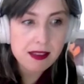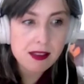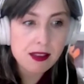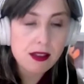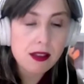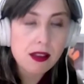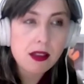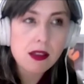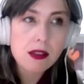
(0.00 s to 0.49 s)

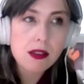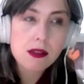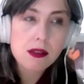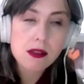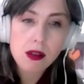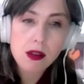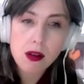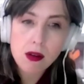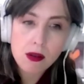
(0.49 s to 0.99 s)
doesn't
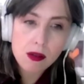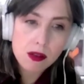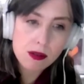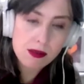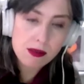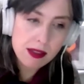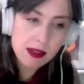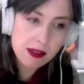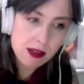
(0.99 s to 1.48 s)
sew or
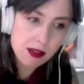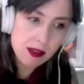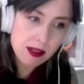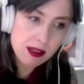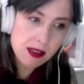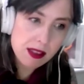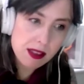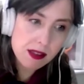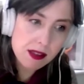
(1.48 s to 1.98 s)
necessarily
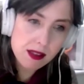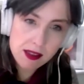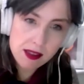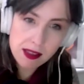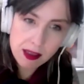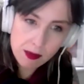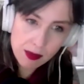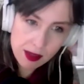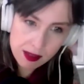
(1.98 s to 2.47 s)
stitch in the
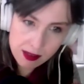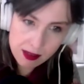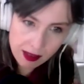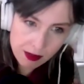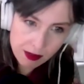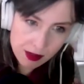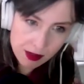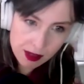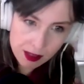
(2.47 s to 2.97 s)
same way as
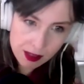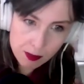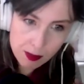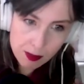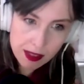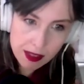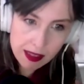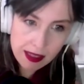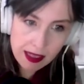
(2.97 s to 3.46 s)
leather does,
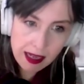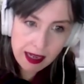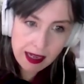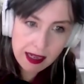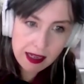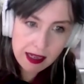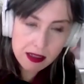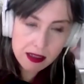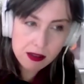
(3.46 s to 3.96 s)
but it
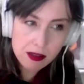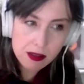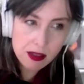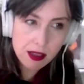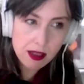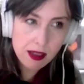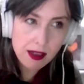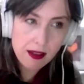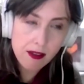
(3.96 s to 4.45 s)
has
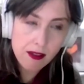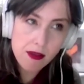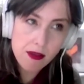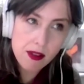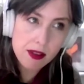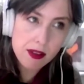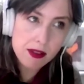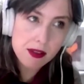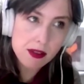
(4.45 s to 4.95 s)

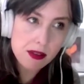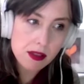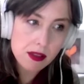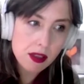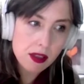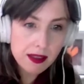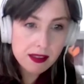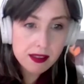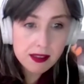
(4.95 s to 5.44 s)
this,
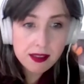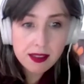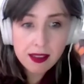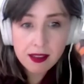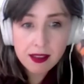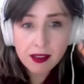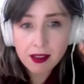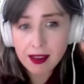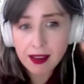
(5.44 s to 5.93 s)
it's
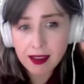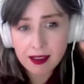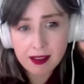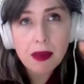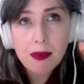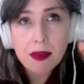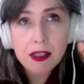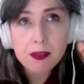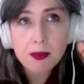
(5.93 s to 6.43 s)
skin-like.
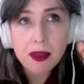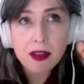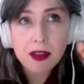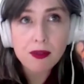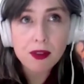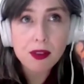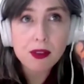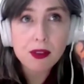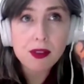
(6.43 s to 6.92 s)
Maybe it's better
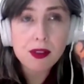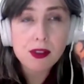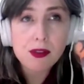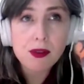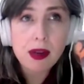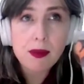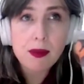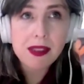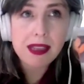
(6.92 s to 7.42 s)
for you to
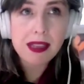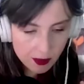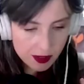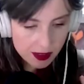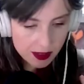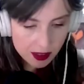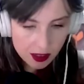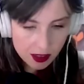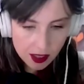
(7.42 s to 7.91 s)
describe it. What's
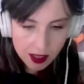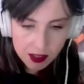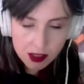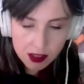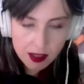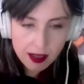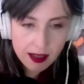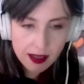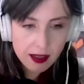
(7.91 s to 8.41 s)
the touch
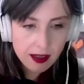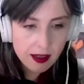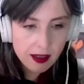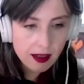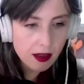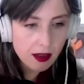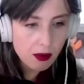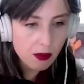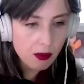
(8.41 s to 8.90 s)
like?
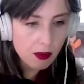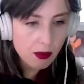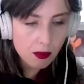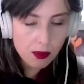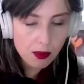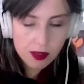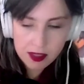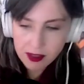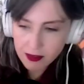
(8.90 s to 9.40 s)

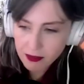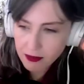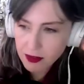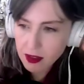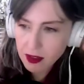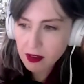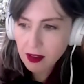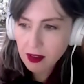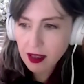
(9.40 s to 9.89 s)
What's it
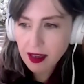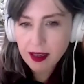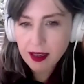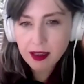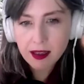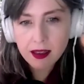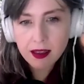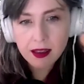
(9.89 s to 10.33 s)
feel like?